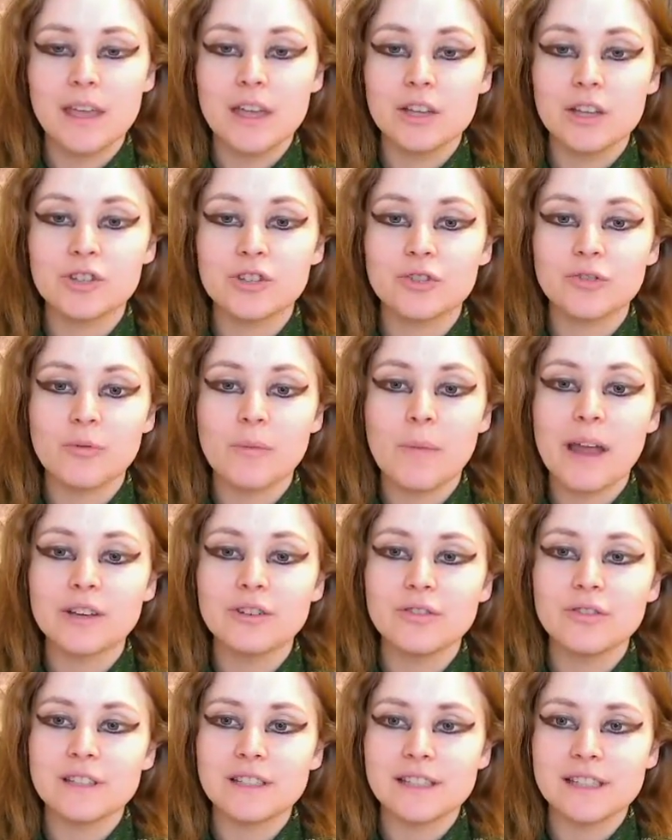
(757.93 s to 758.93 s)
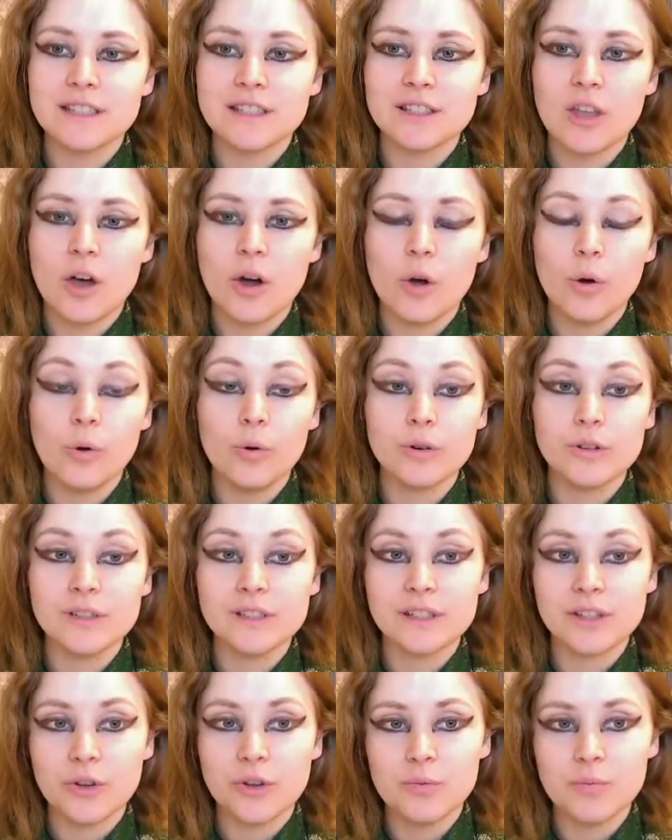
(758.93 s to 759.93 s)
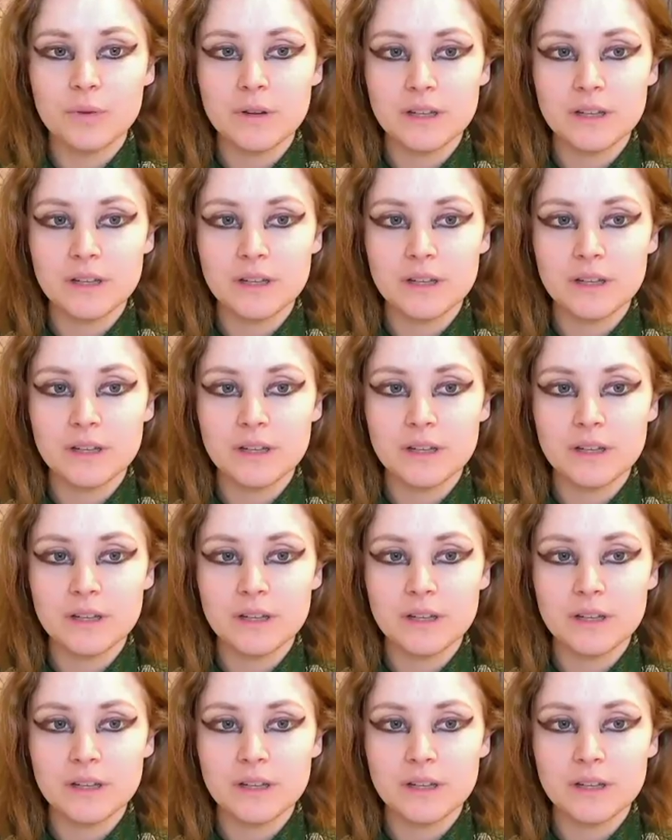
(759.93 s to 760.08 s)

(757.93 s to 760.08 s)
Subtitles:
Just a reminder, this is not a horoscope.